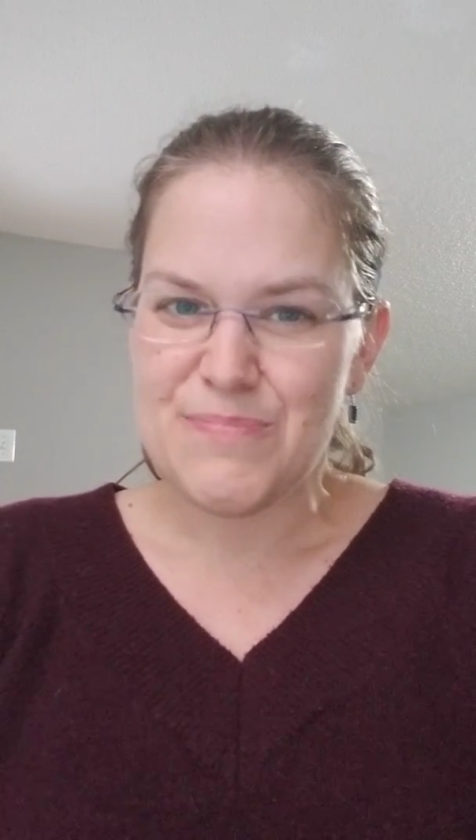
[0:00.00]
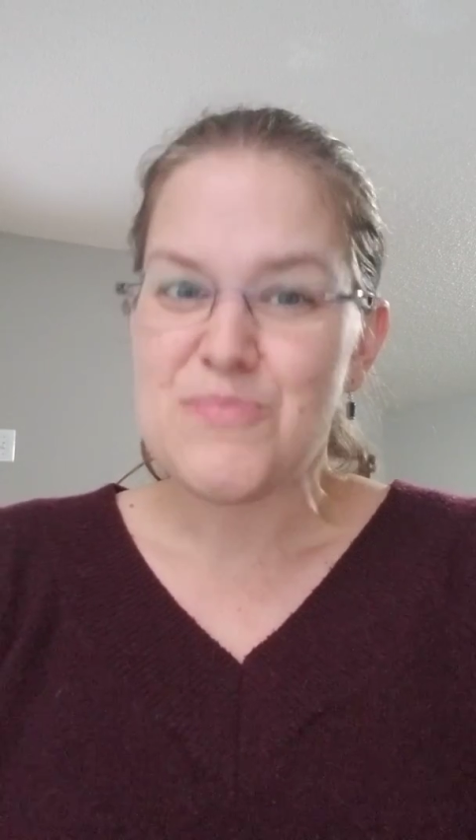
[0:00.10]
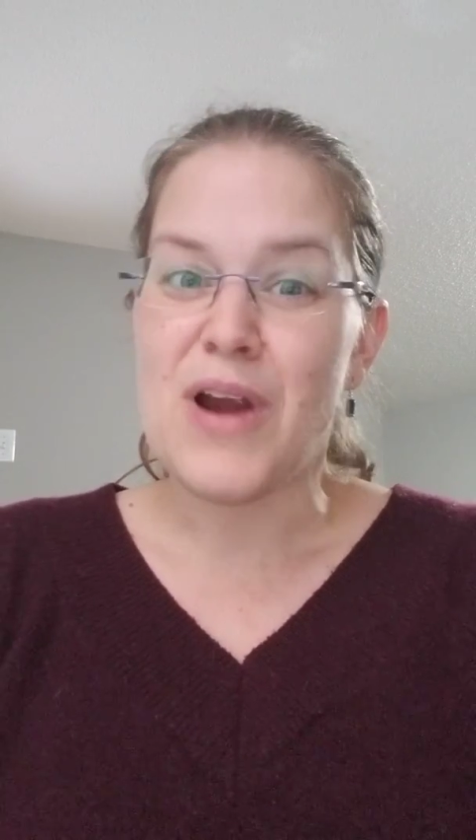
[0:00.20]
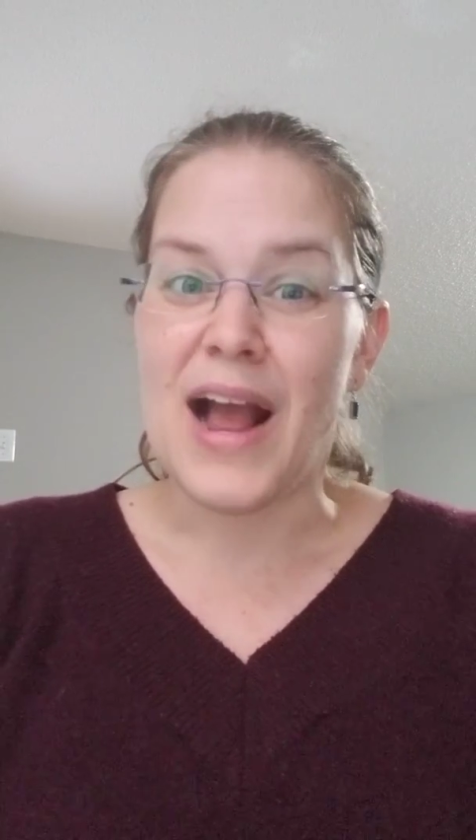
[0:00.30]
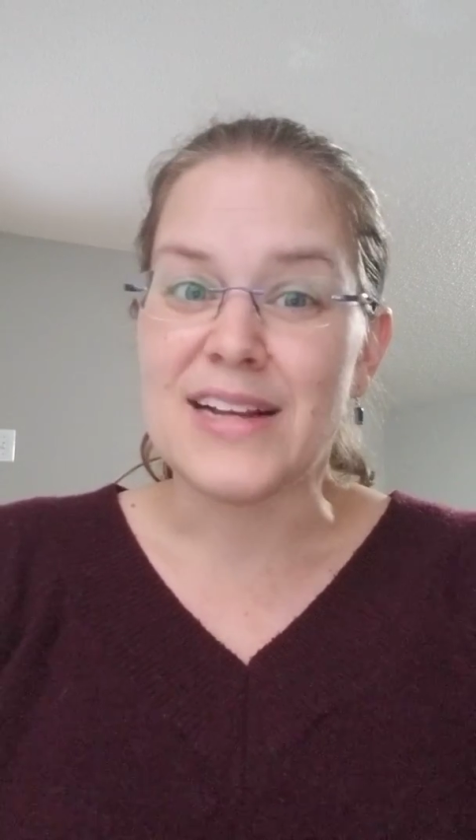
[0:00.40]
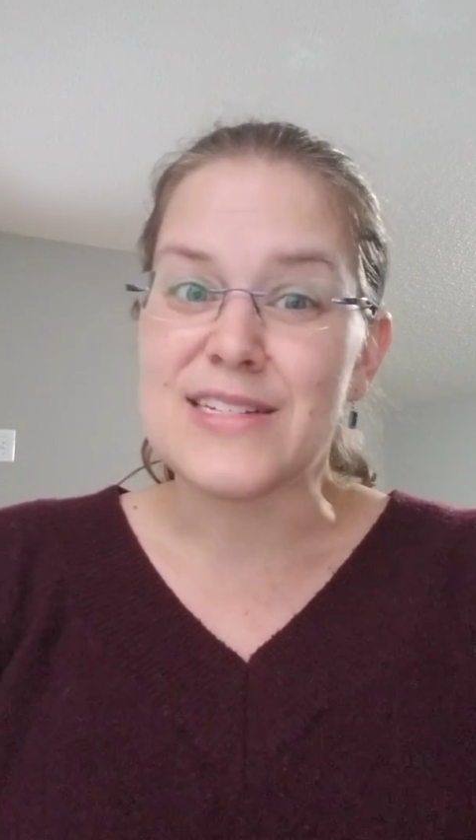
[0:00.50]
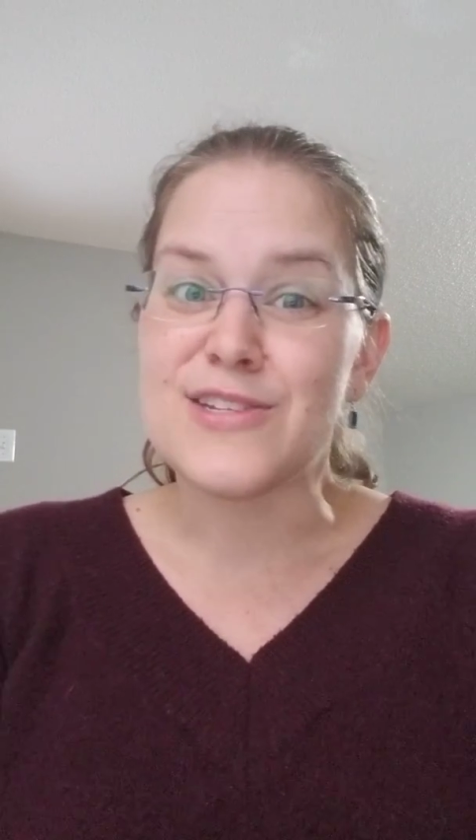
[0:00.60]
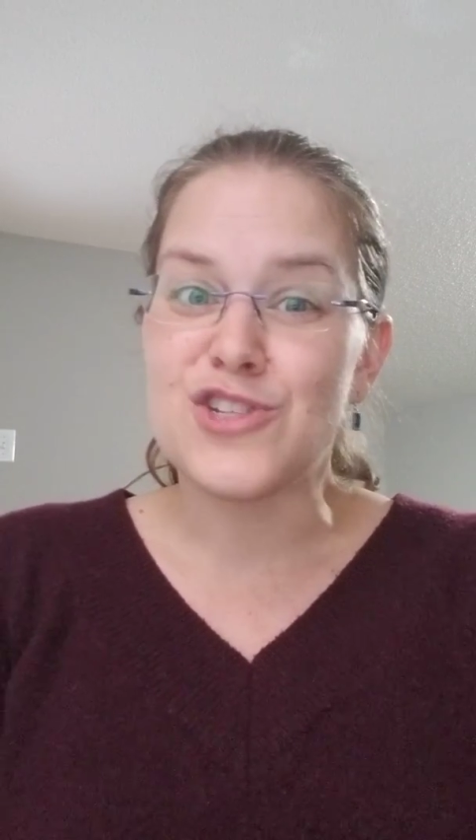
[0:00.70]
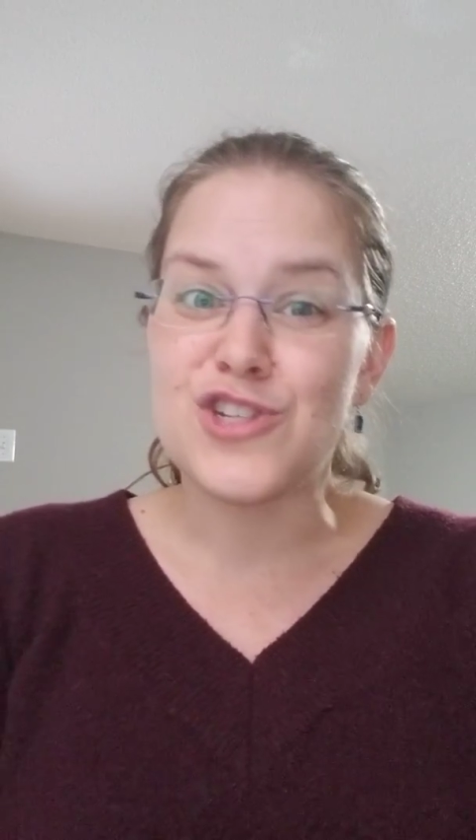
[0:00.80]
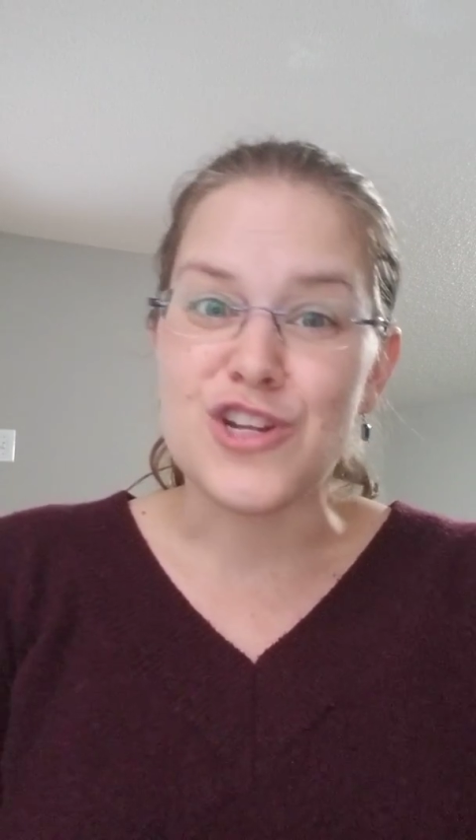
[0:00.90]
practice
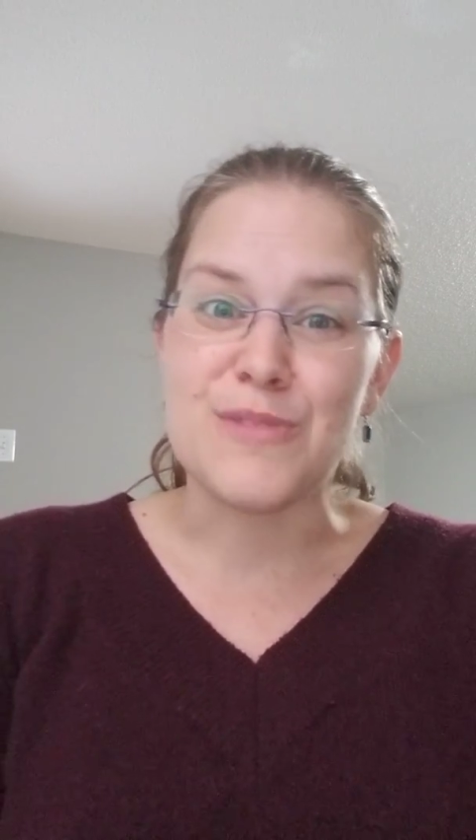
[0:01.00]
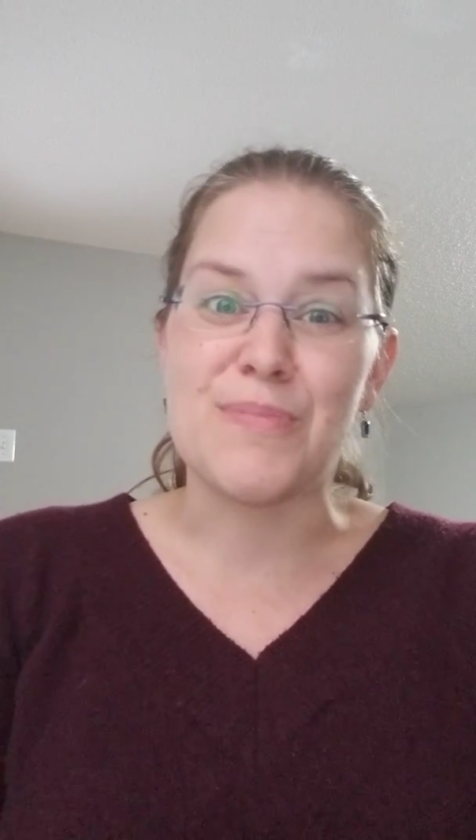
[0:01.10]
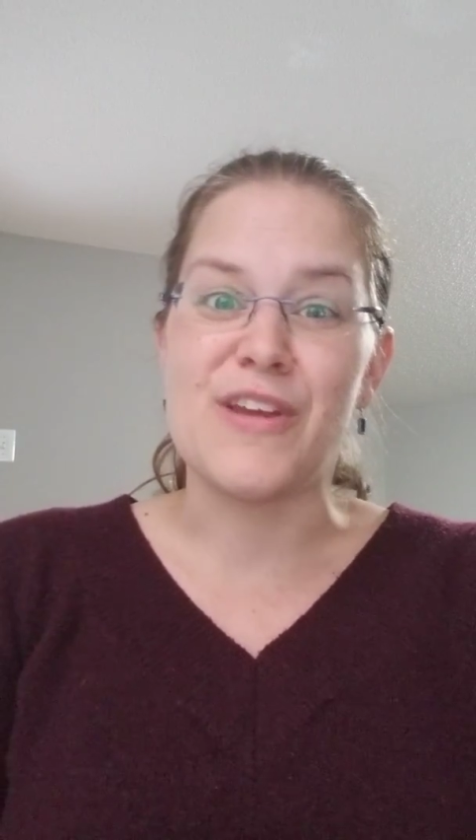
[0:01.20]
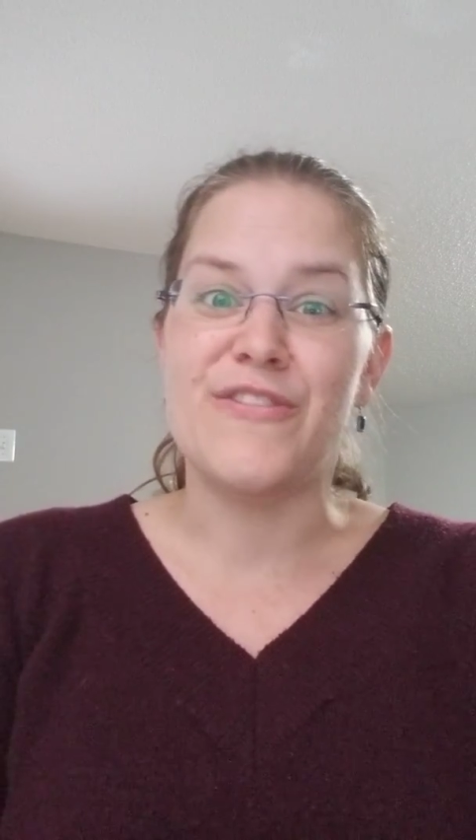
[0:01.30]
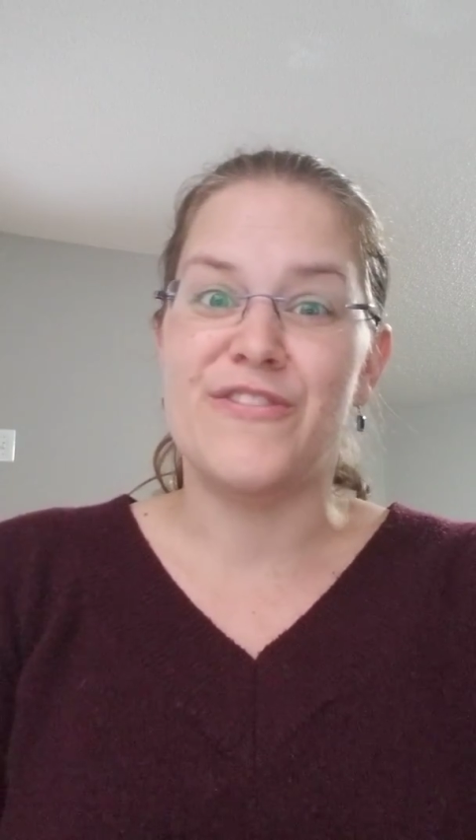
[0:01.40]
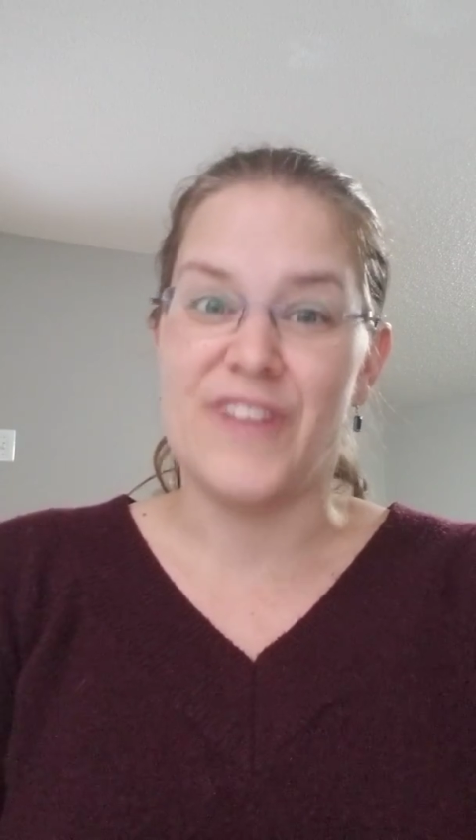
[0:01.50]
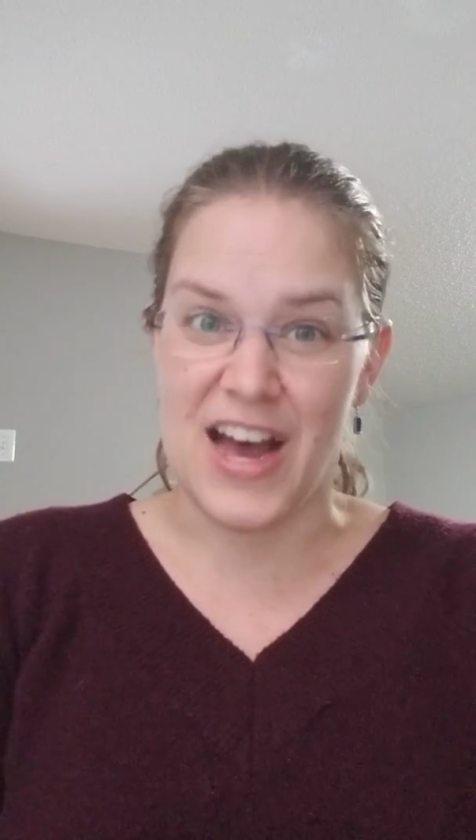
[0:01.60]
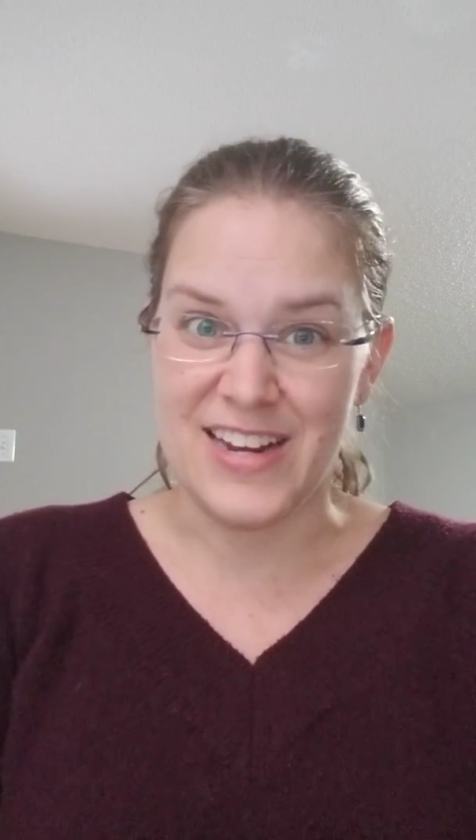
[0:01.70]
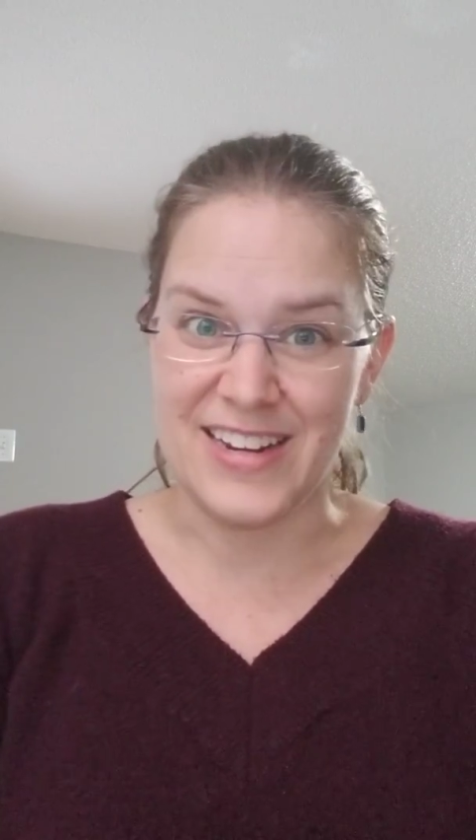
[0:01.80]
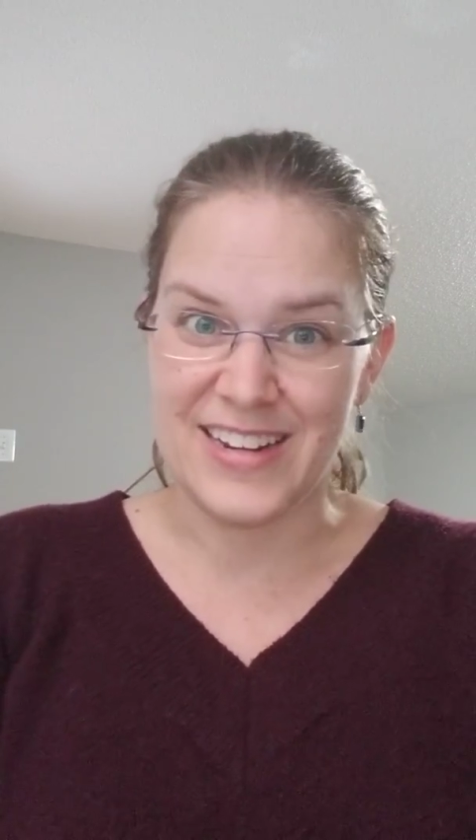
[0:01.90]
should be
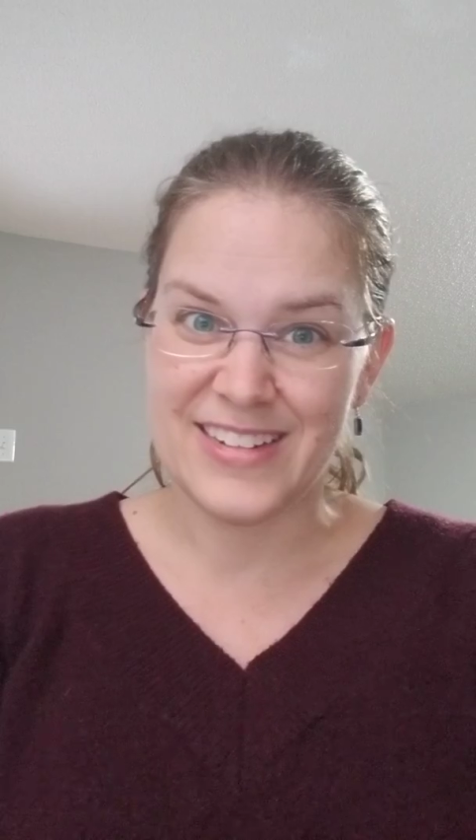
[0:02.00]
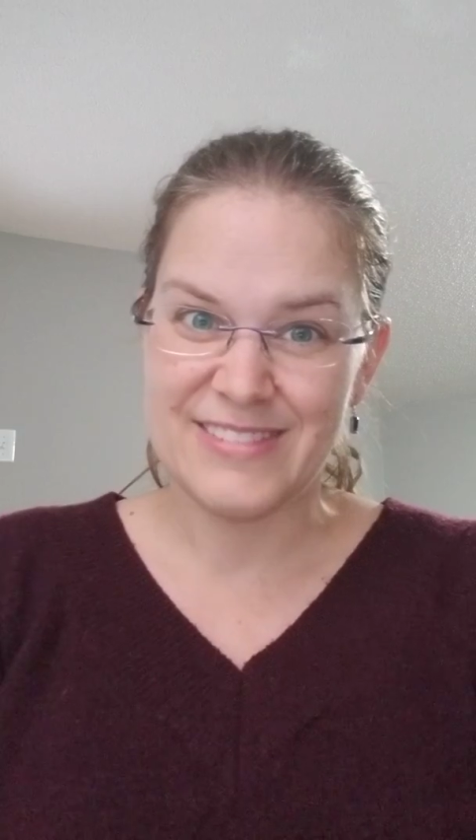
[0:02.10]
fun.